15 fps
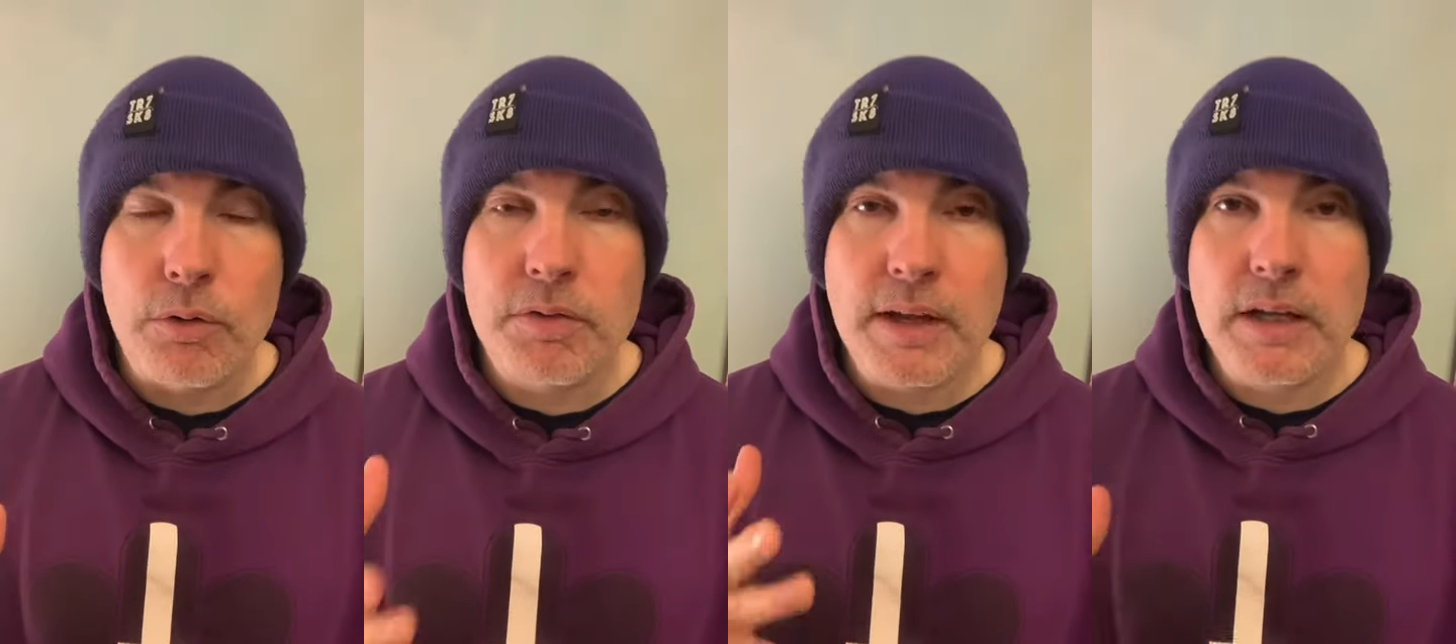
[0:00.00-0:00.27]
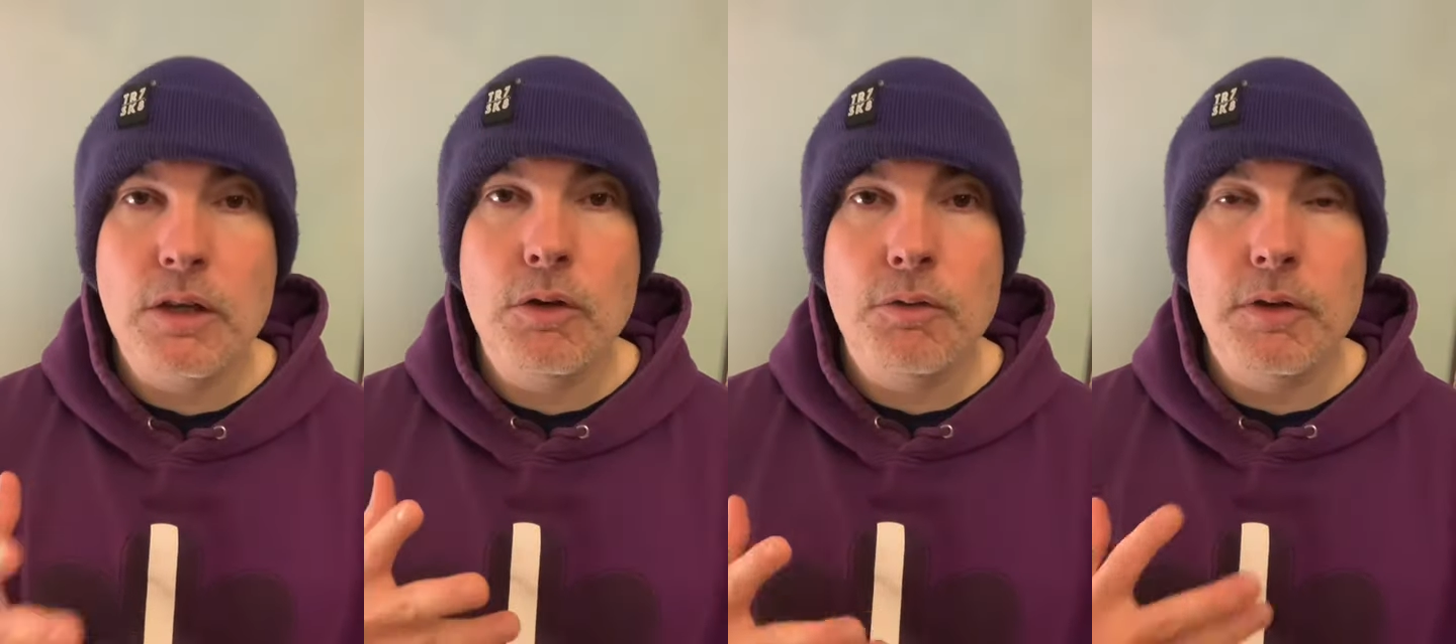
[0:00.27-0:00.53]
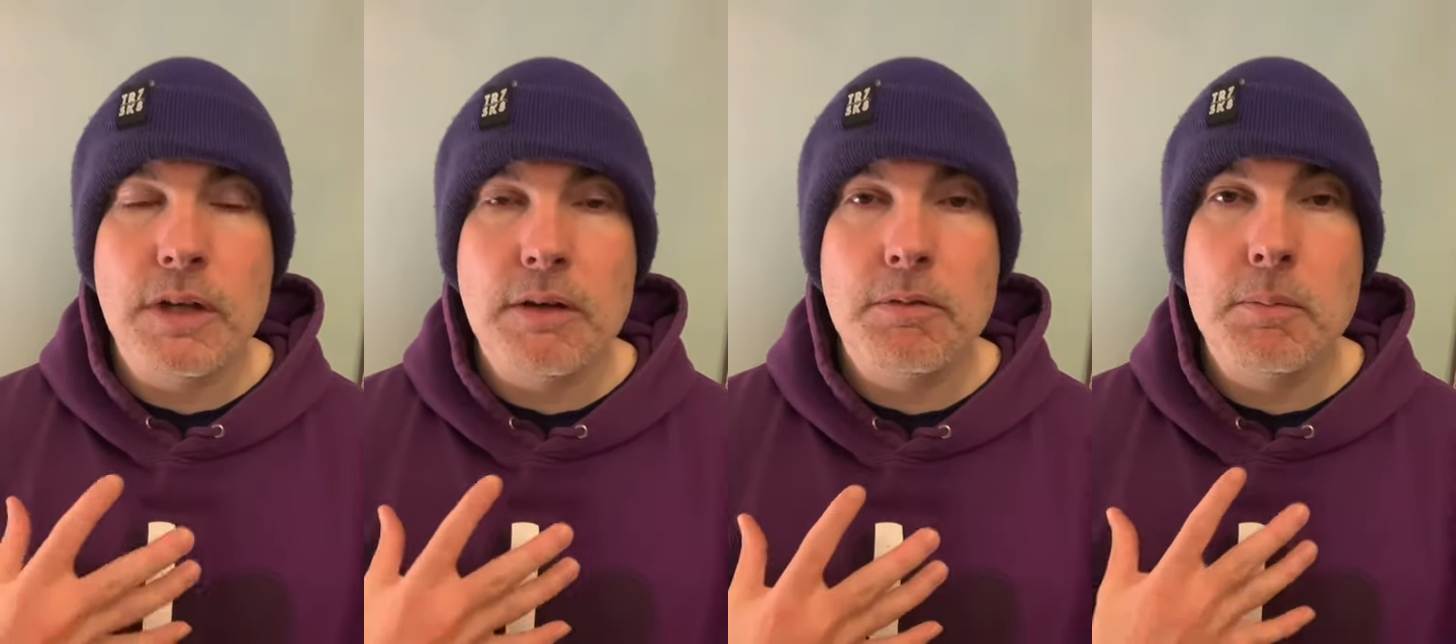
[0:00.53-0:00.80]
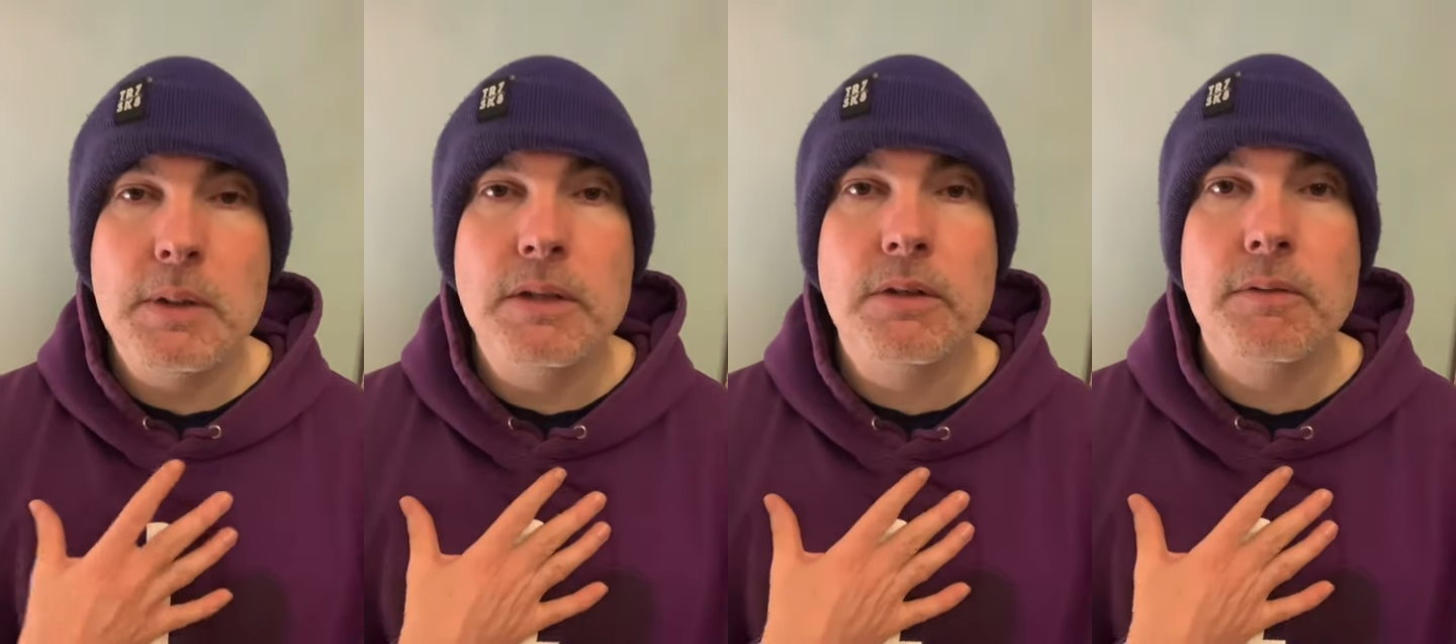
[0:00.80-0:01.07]
Thank you for
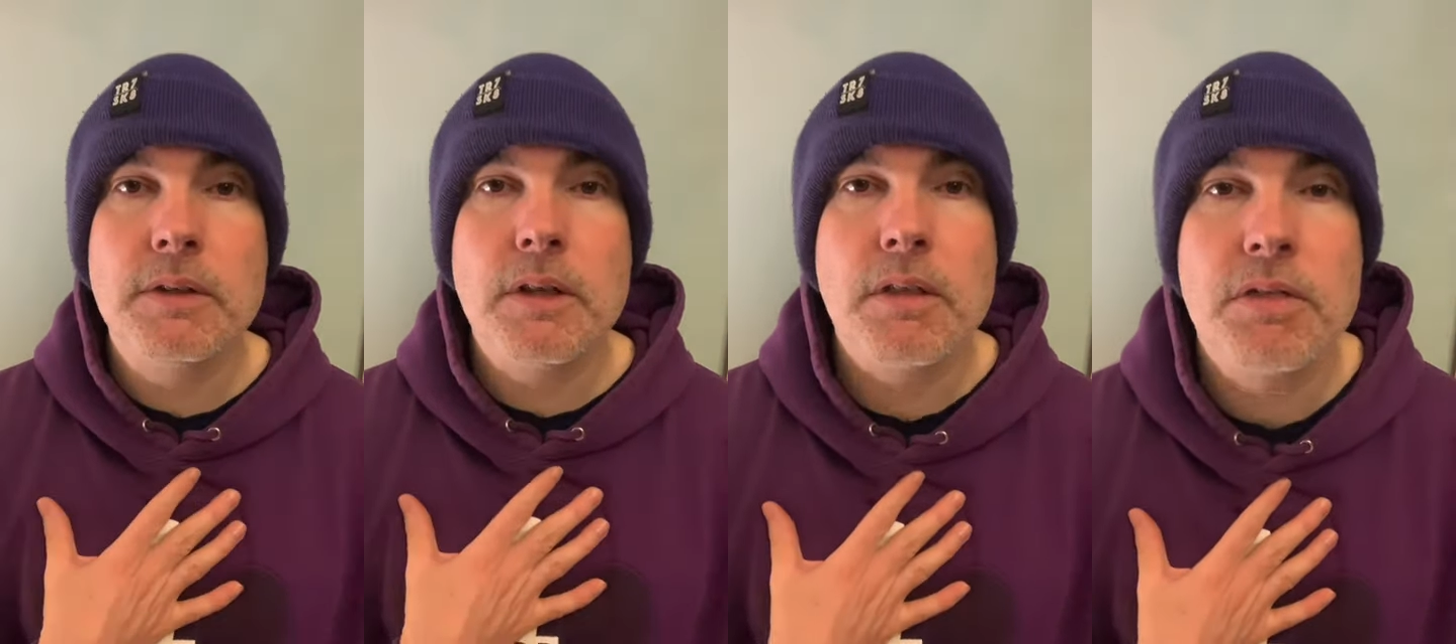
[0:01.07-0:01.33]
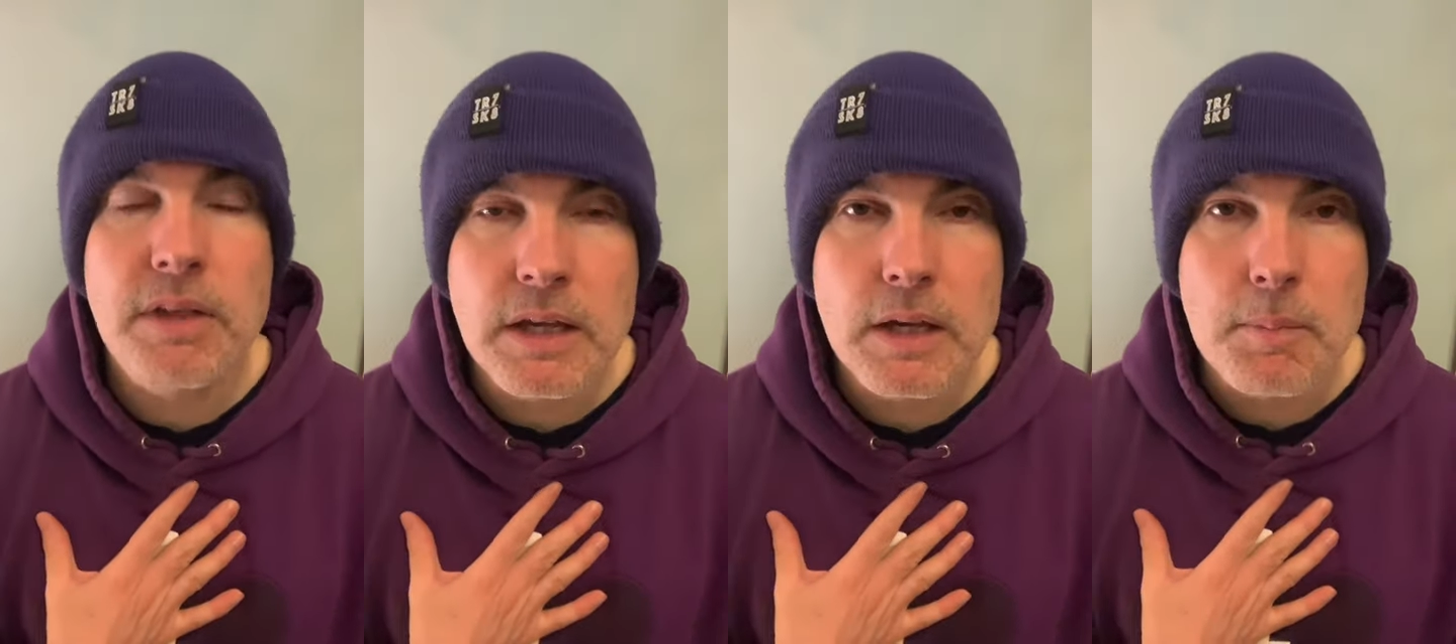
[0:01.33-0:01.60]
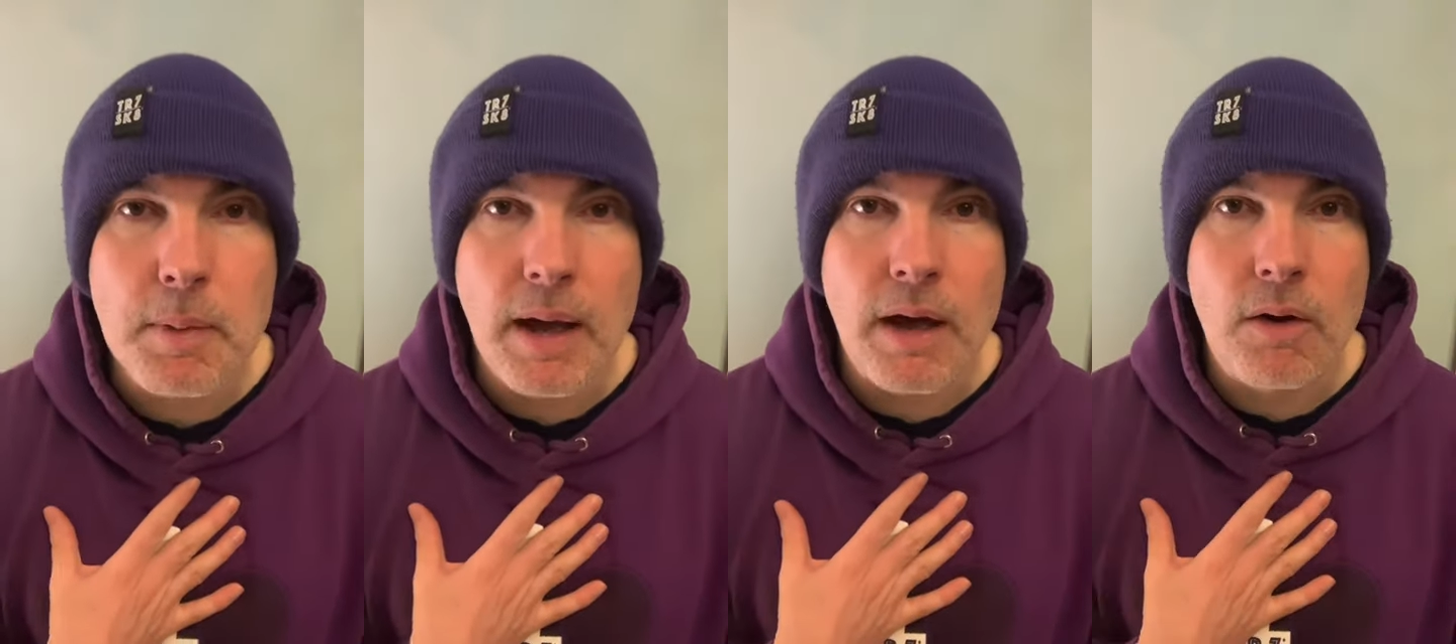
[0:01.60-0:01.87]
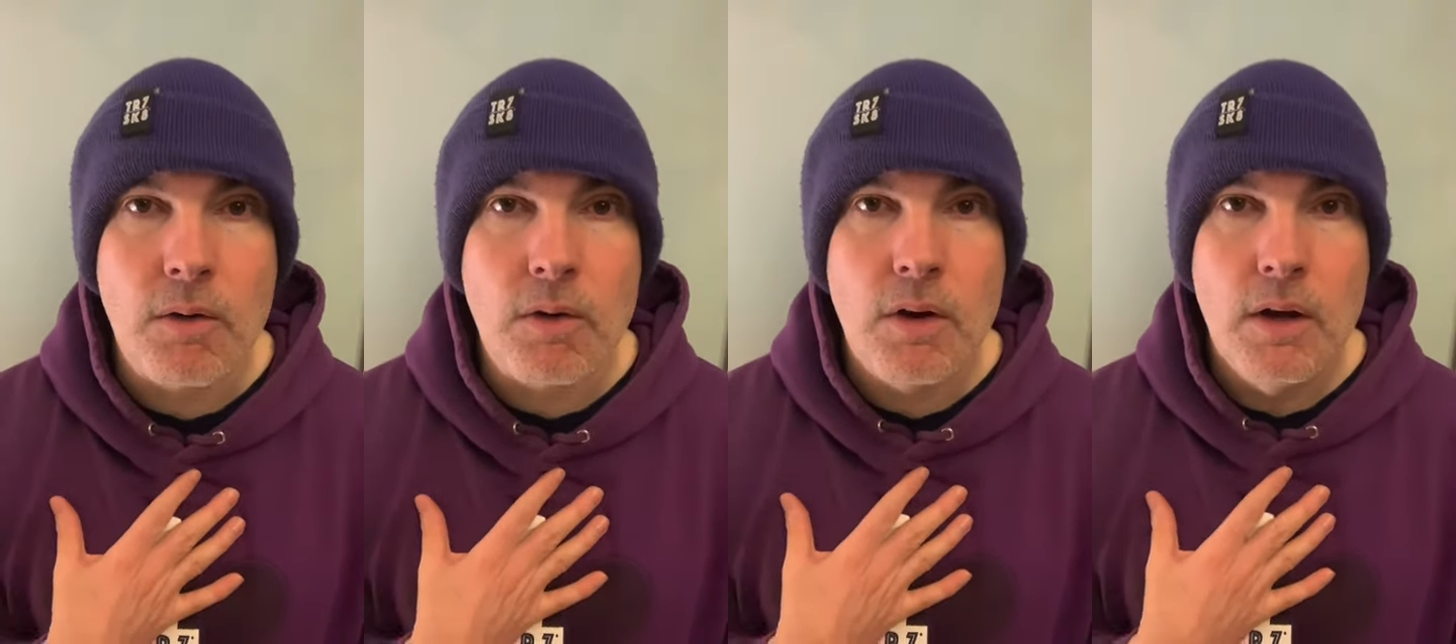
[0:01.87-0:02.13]
giving me something to think
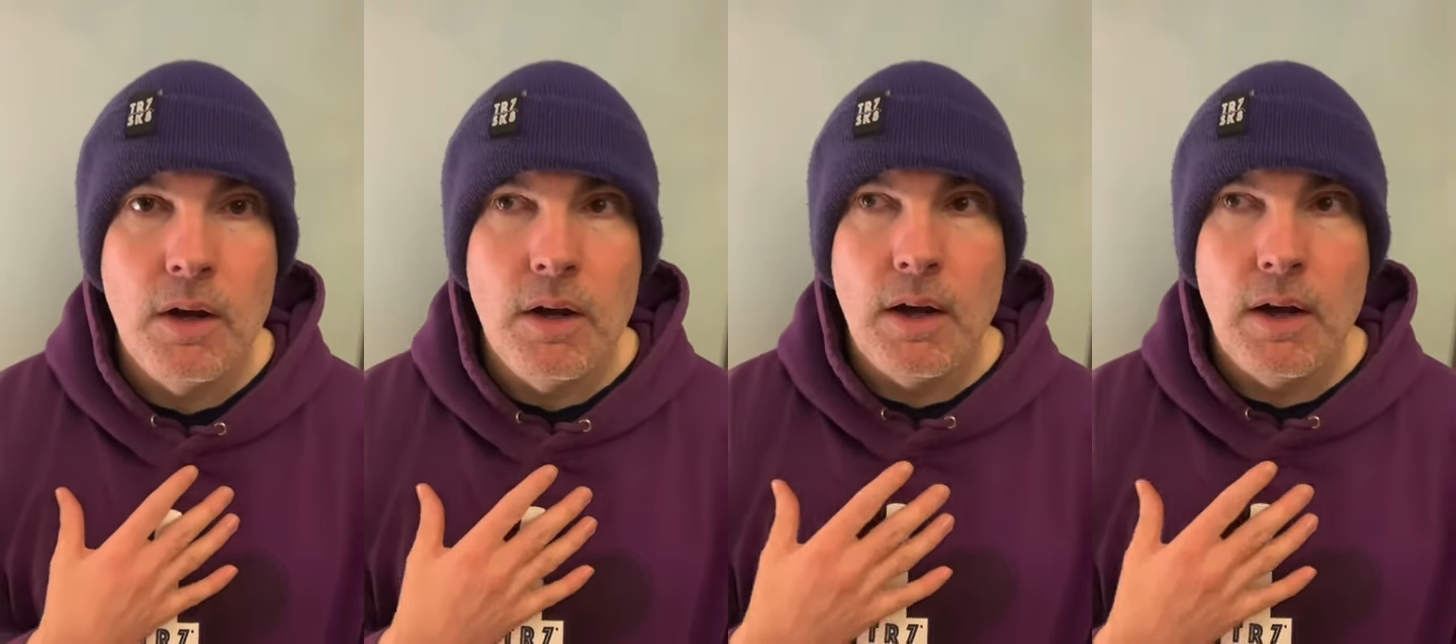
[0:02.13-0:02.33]
about